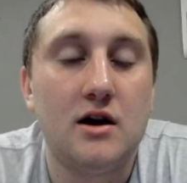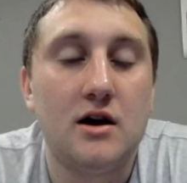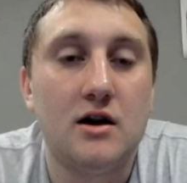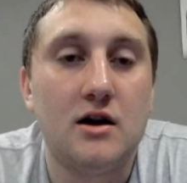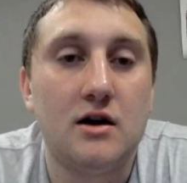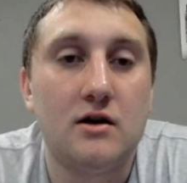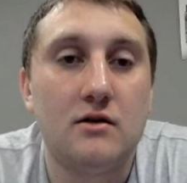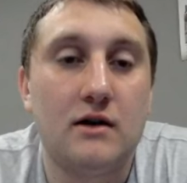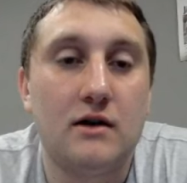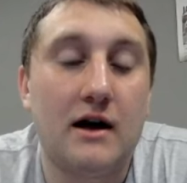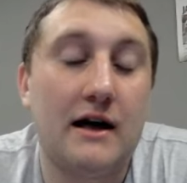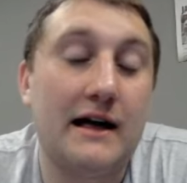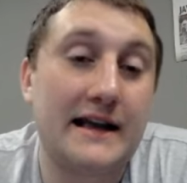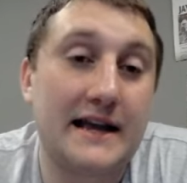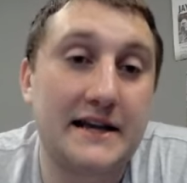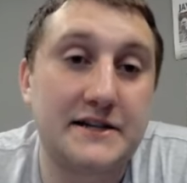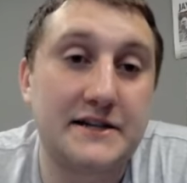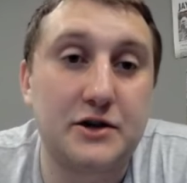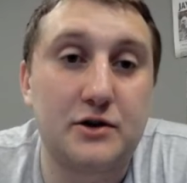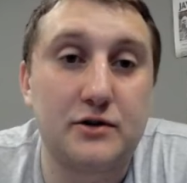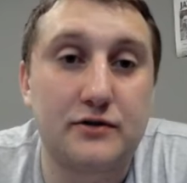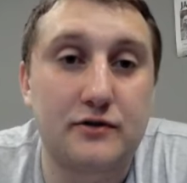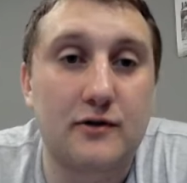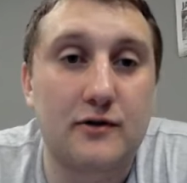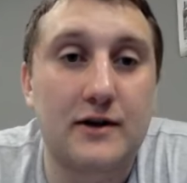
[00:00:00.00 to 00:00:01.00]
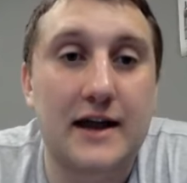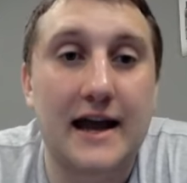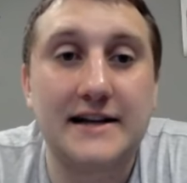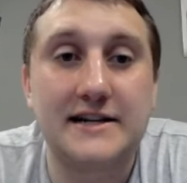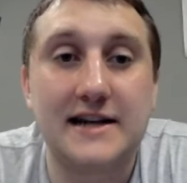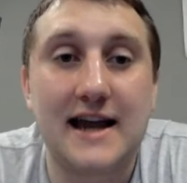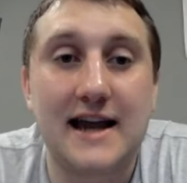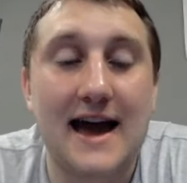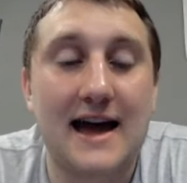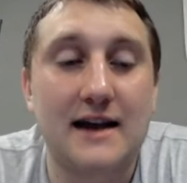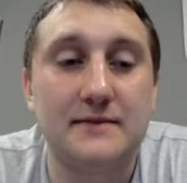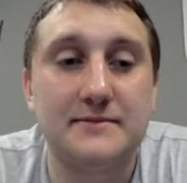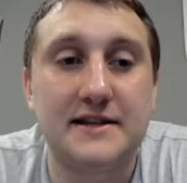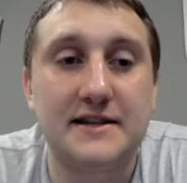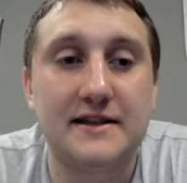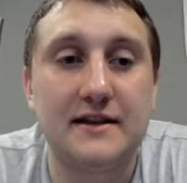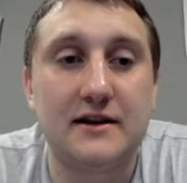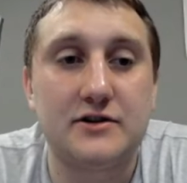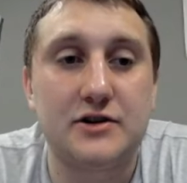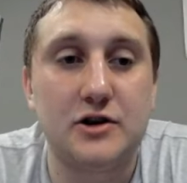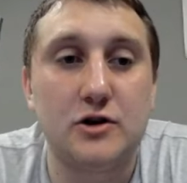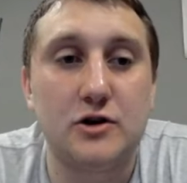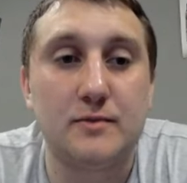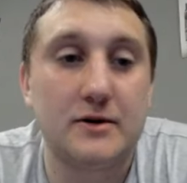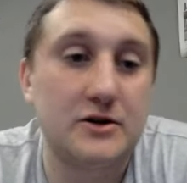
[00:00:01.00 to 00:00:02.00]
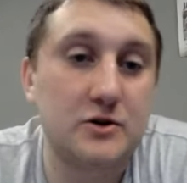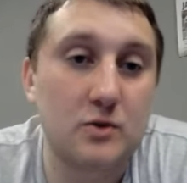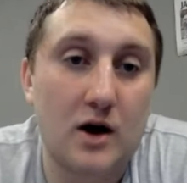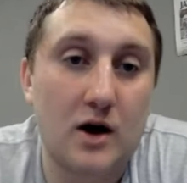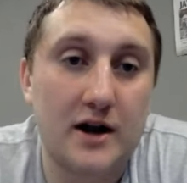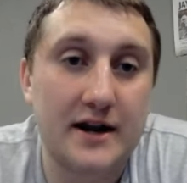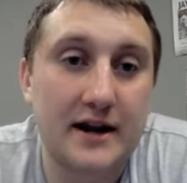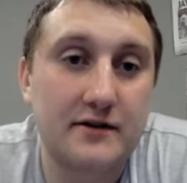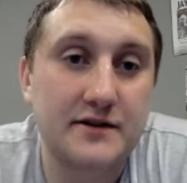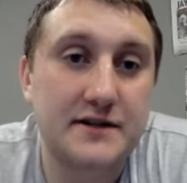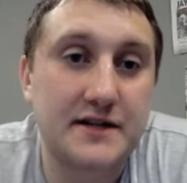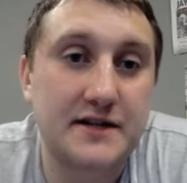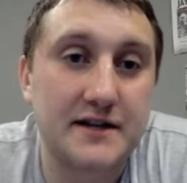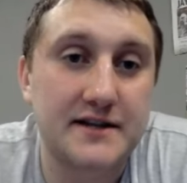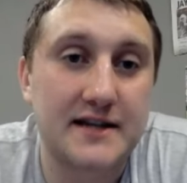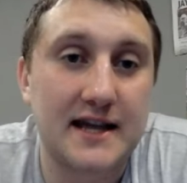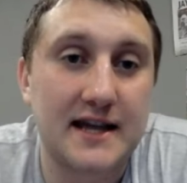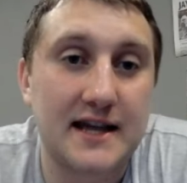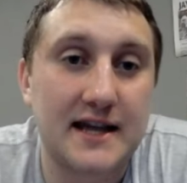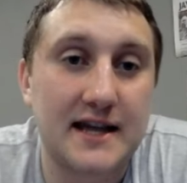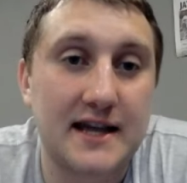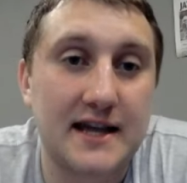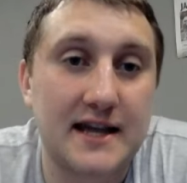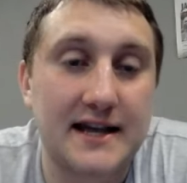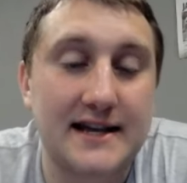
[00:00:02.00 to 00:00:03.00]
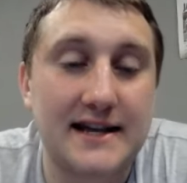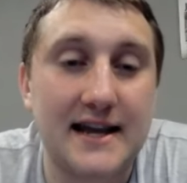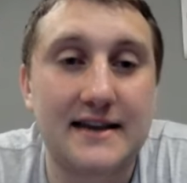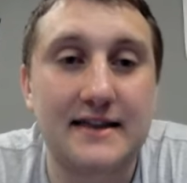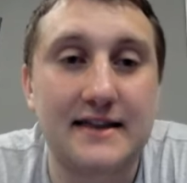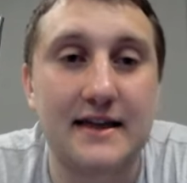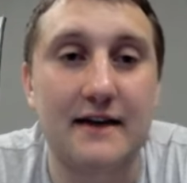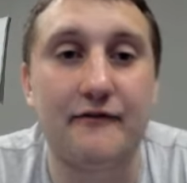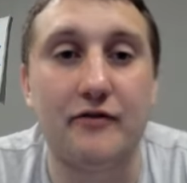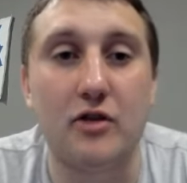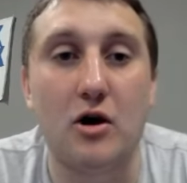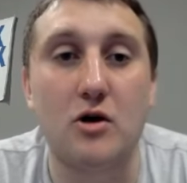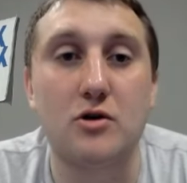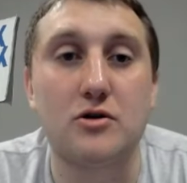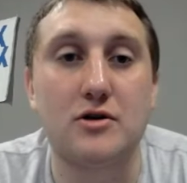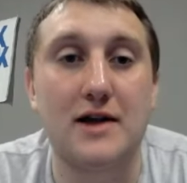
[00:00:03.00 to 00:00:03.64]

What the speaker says: Well, I guess you could throw KJ Adams in there too, but Dajuan Harris does like taking that floater.